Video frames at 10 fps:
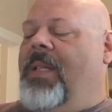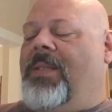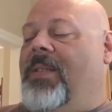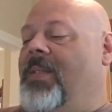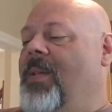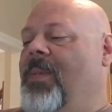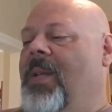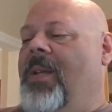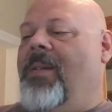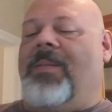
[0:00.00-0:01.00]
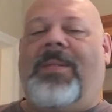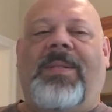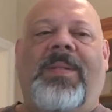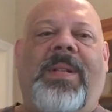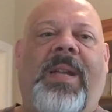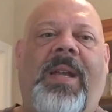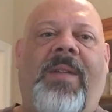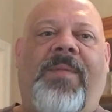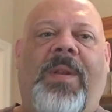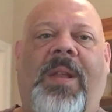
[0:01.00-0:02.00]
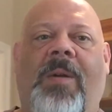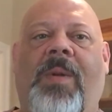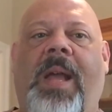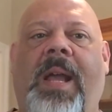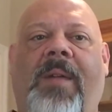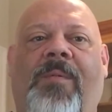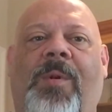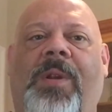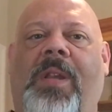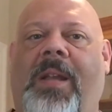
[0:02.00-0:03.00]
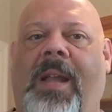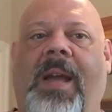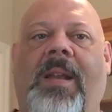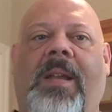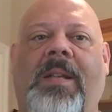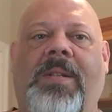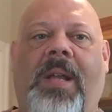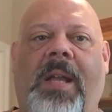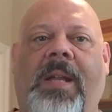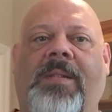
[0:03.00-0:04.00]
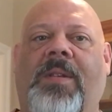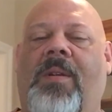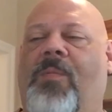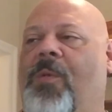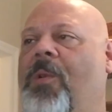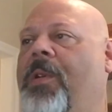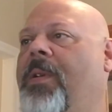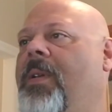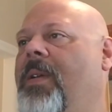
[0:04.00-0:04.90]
just something else. If you don't have one, you got to get your hands on one.